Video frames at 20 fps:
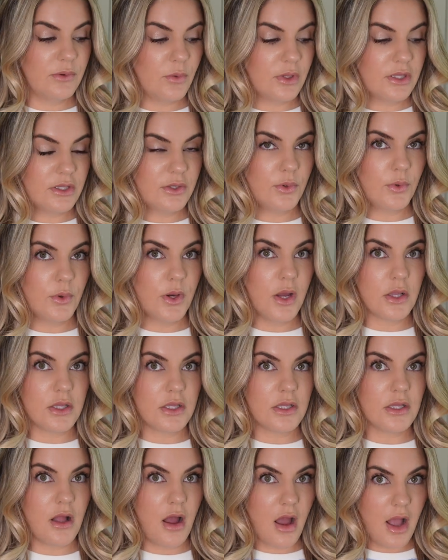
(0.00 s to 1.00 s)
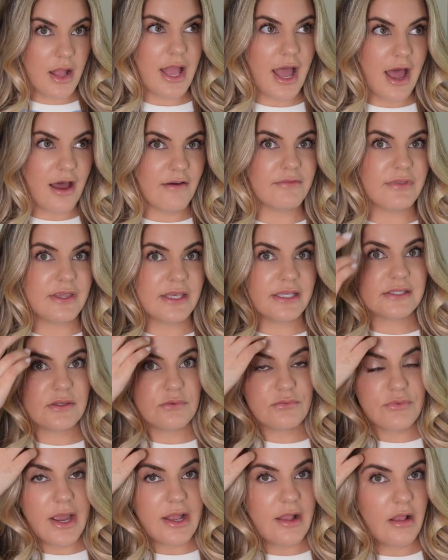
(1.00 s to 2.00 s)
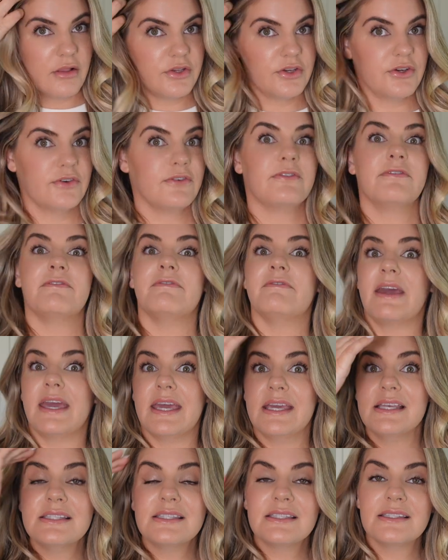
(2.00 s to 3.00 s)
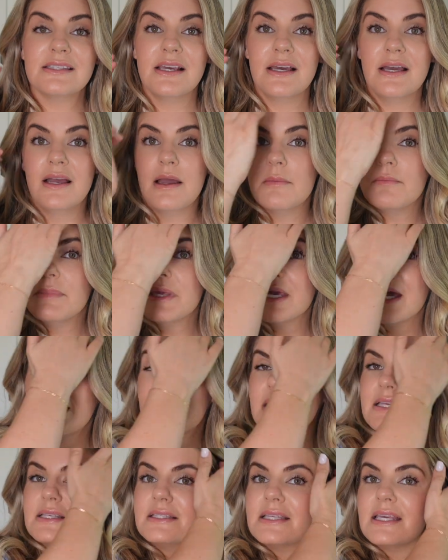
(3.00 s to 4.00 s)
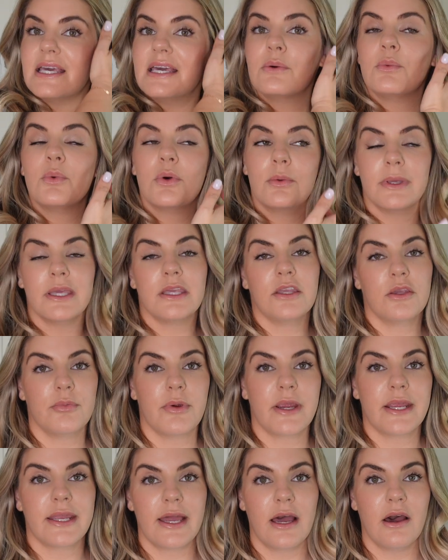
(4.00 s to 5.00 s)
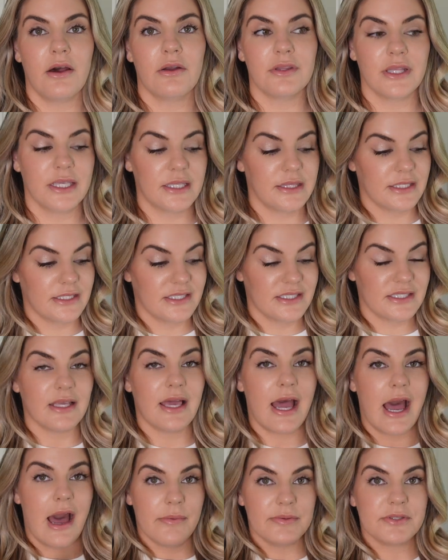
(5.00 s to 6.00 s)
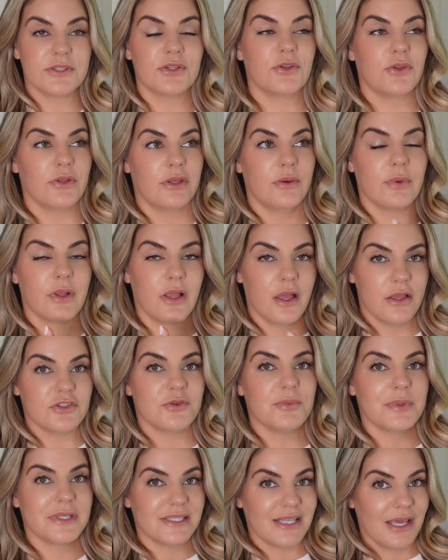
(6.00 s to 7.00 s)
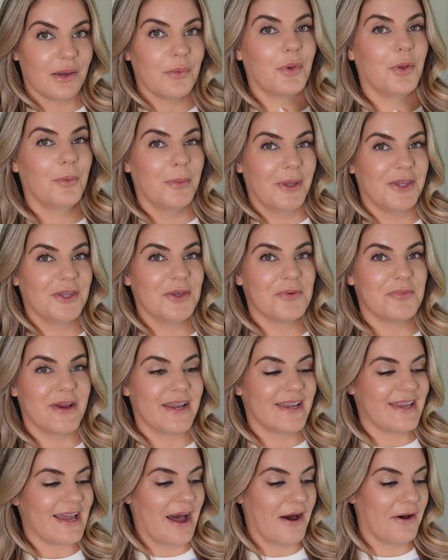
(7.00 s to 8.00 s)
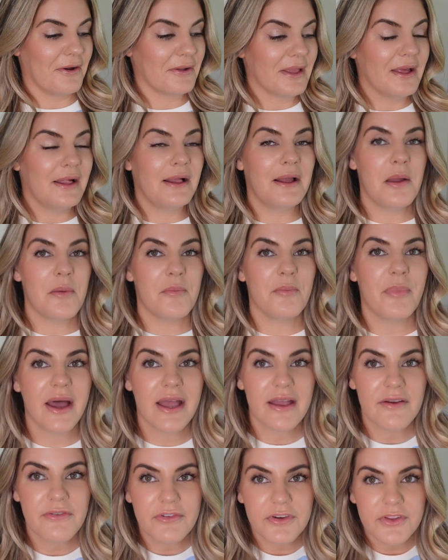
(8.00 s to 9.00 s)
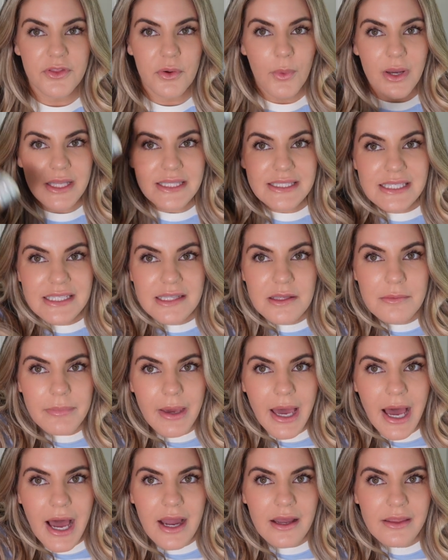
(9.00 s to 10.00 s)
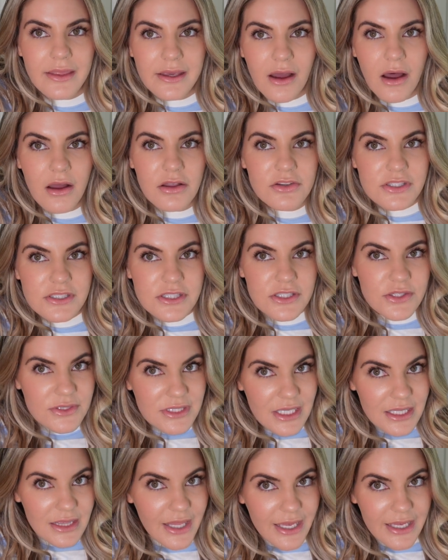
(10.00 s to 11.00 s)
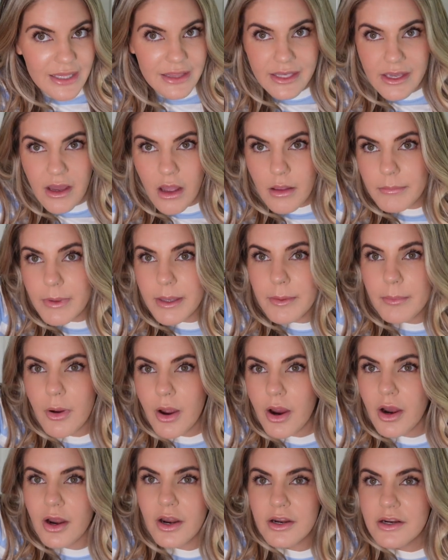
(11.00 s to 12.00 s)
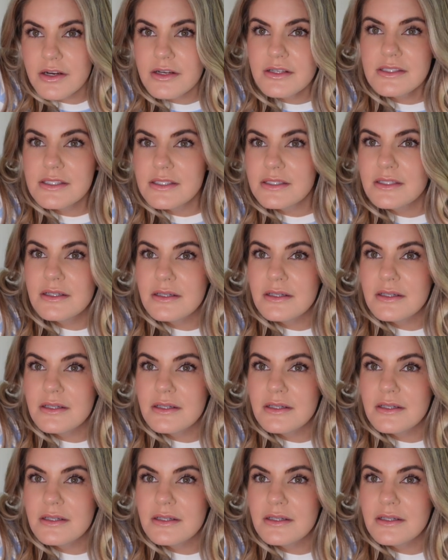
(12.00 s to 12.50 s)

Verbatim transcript: want to not have this right on your face because it will make you break out. Like this absolutely 100% will make you break out. But for the ones in the back, like I'll just use it lightly on my part,